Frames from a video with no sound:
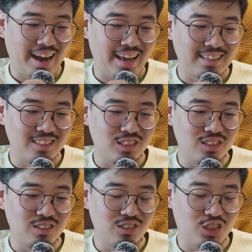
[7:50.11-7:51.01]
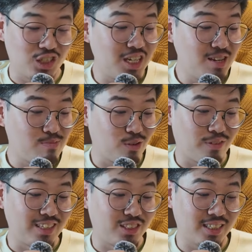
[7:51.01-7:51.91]
and she
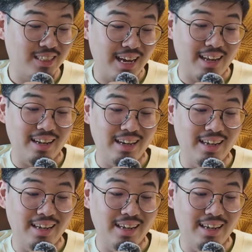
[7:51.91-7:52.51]
provides just that,